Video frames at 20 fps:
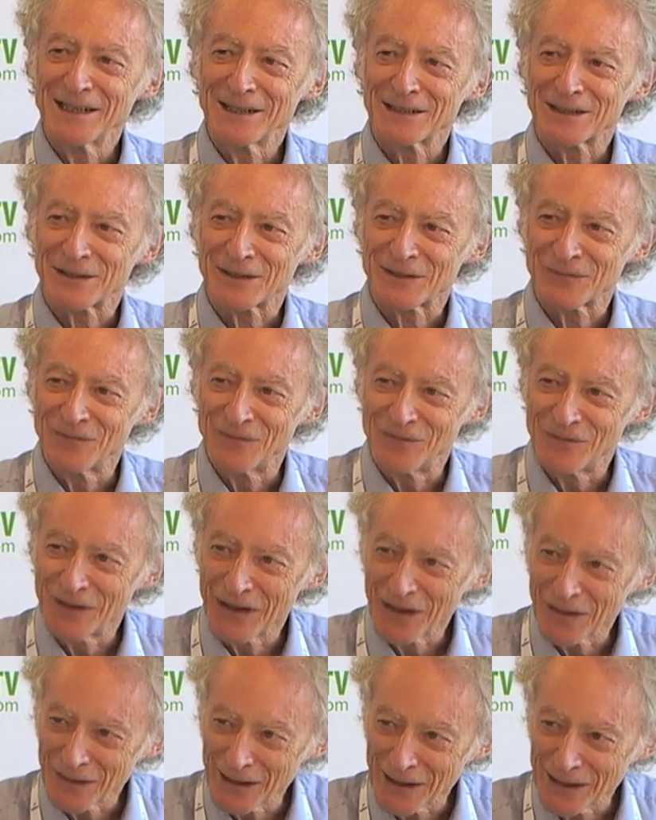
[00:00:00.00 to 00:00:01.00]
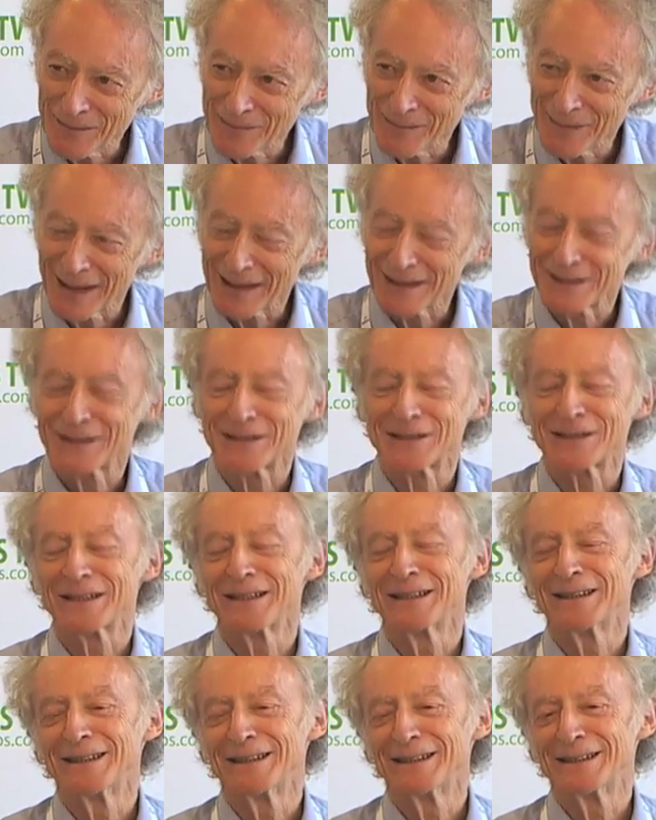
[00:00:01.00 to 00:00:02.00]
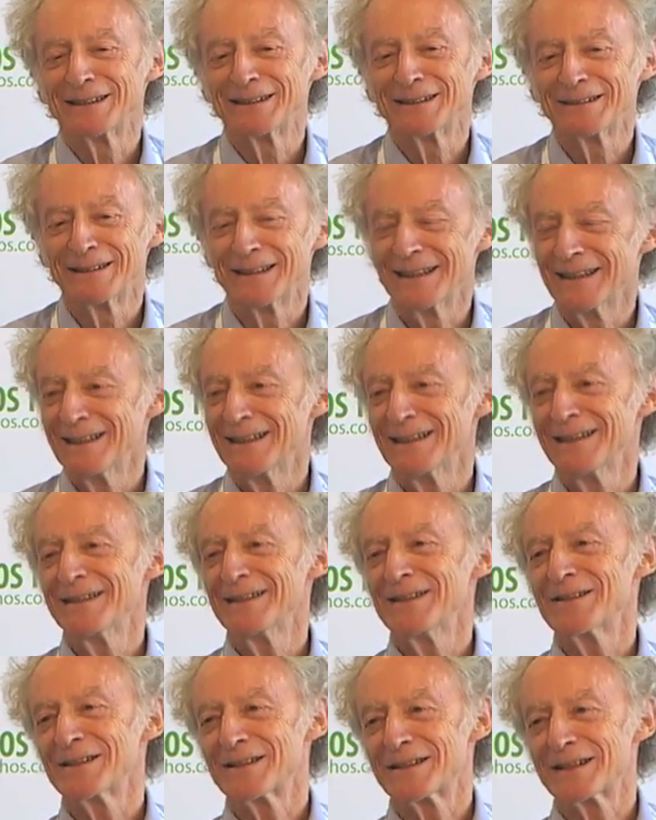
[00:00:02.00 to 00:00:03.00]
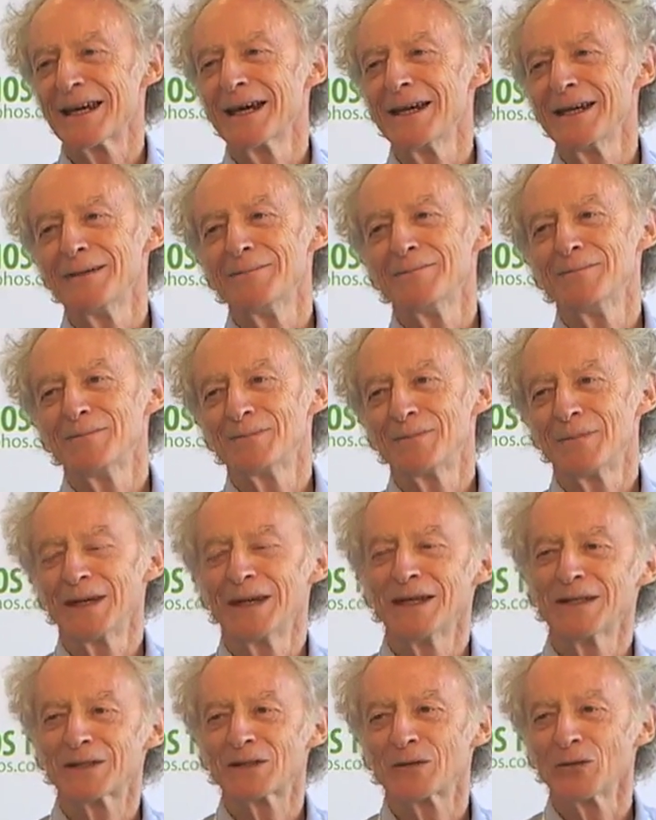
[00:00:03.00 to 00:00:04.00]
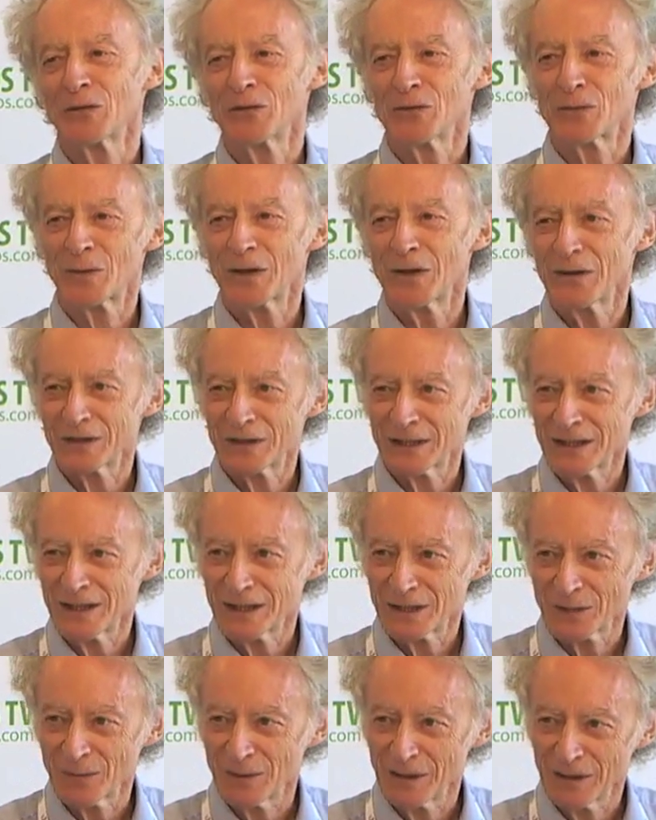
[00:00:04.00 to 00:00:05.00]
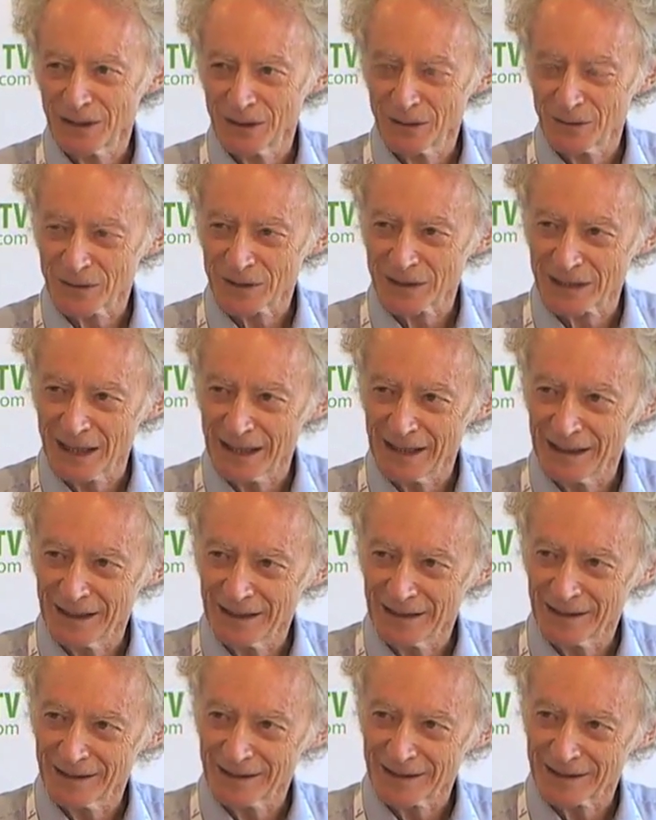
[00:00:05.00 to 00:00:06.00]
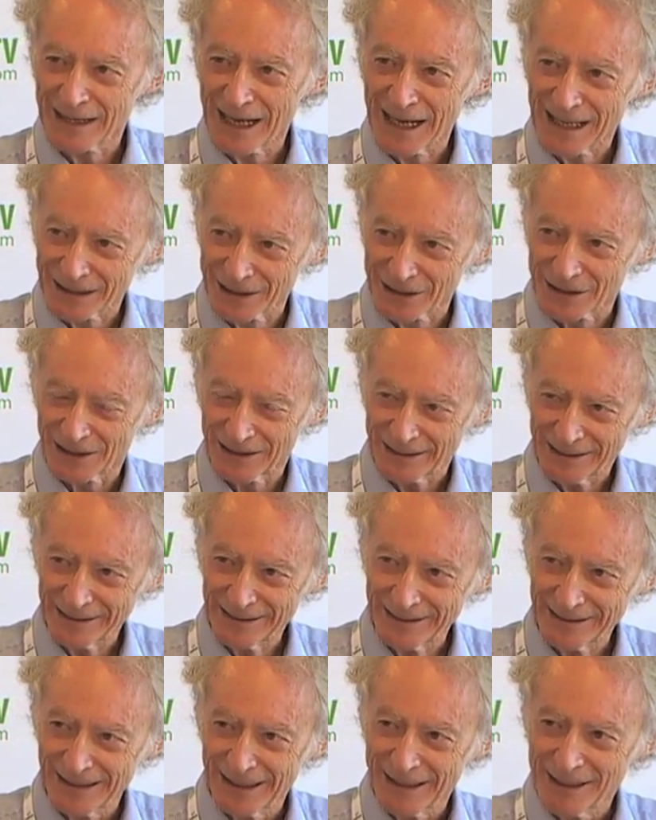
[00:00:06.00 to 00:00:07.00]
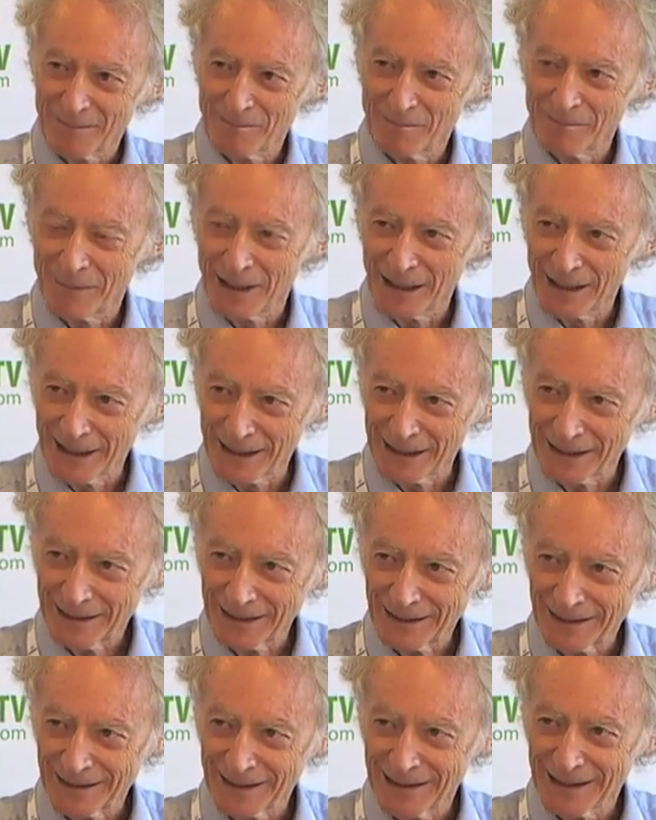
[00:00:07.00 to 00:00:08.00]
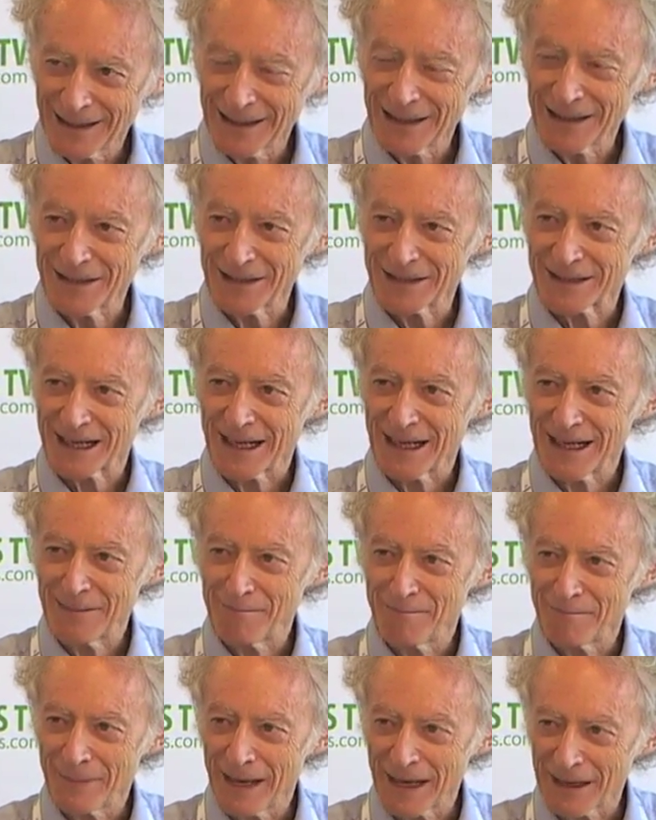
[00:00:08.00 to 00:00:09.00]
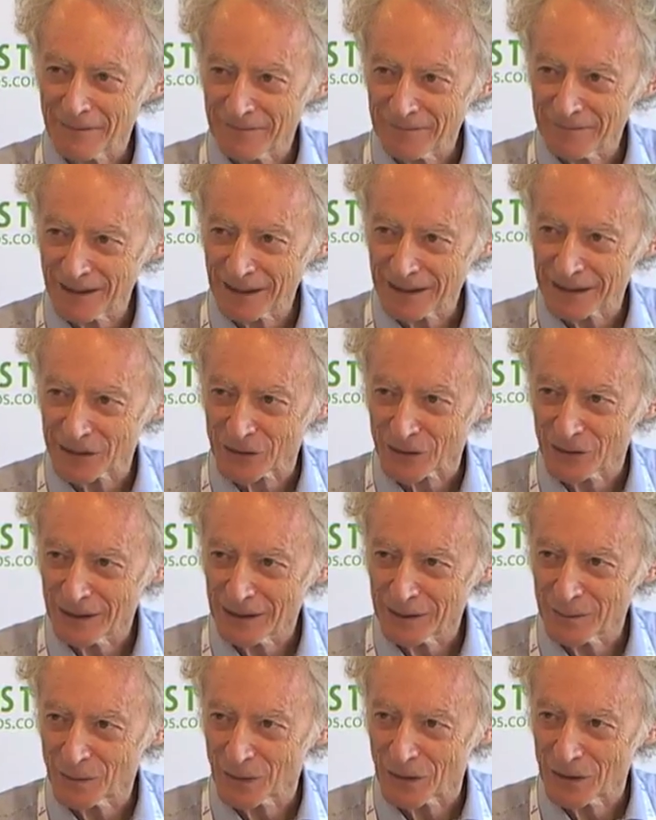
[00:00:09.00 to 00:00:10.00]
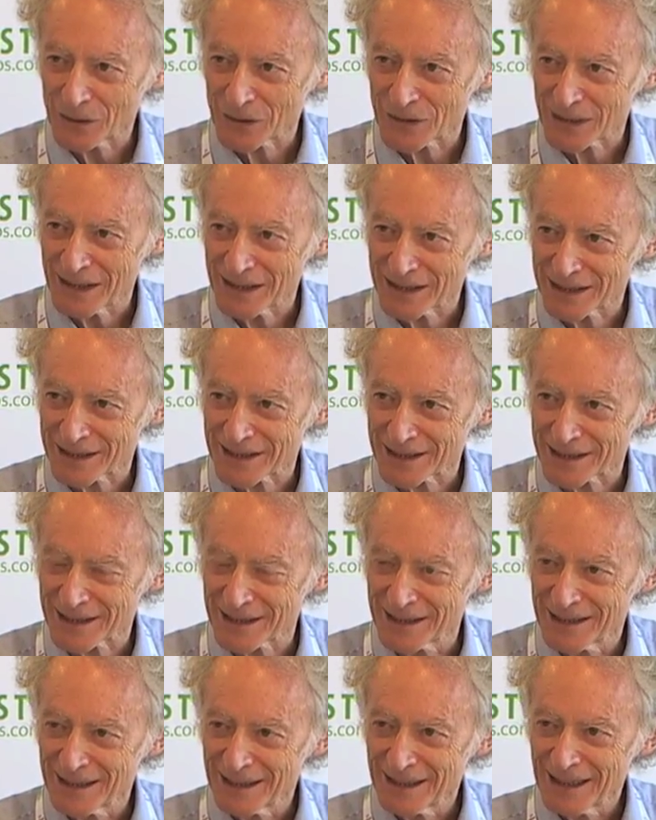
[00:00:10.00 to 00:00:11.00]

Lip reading: it's very much the same sort of process, where you are saying that actually mining is a manufacturing process.